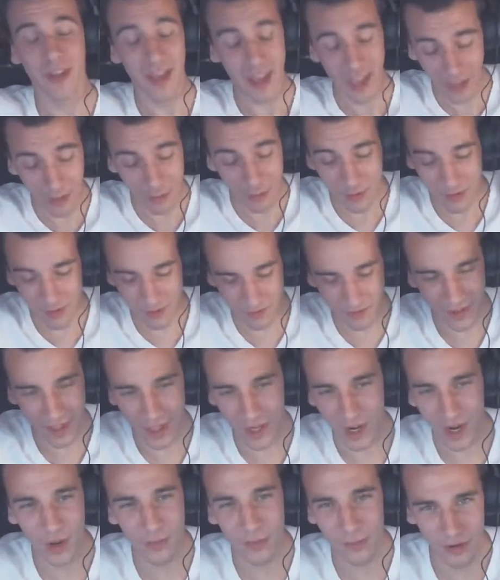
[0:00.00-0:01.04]
It was flat
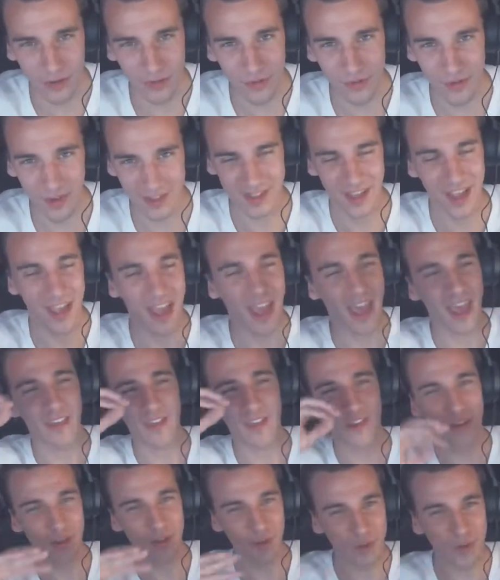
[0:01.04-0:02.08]
out perfect. And
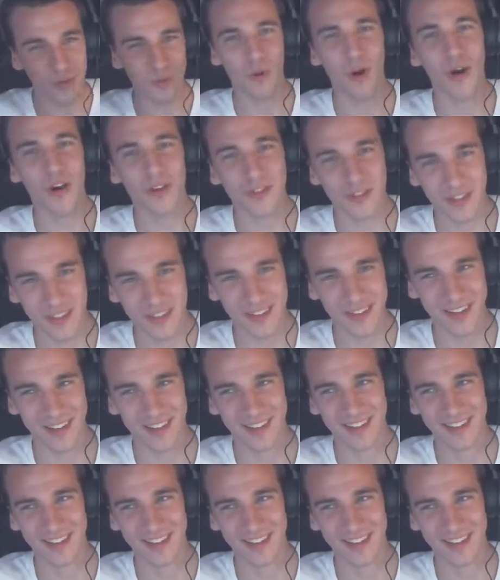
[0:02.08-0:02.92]
then you walked in,